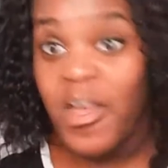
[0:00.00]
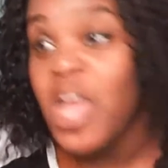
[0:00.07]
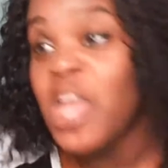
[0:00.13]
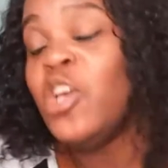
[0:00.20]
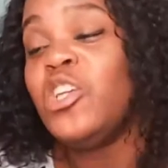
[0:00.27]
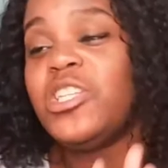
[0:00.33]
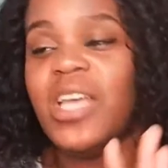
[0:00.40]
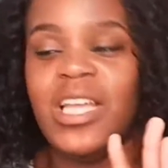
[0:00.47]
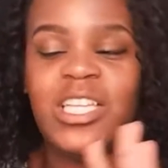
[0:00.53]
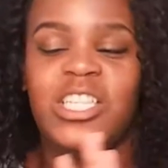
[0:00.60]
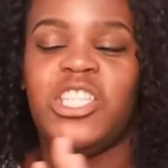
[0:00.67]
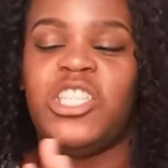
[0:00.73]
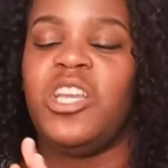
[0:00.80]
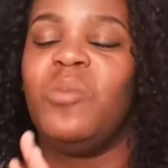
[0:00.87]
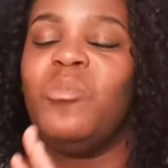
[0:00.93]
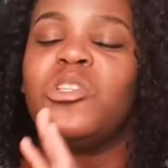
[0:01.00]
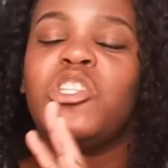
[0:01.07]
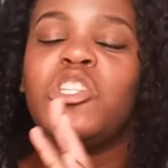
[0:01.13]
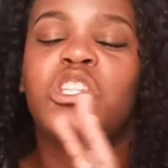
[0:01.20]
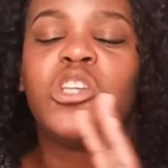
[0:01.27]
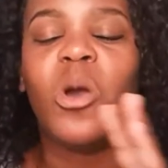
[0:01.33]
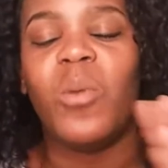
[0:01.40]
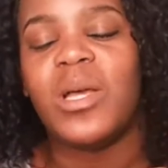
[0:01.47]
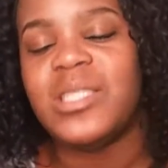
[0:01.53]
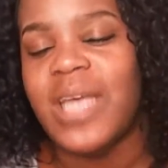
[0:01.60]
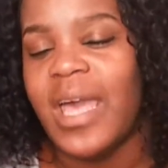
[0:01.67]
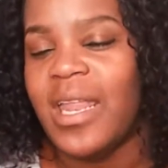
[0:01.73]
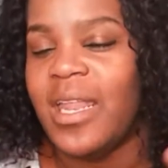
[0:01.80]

You should. She was so excited.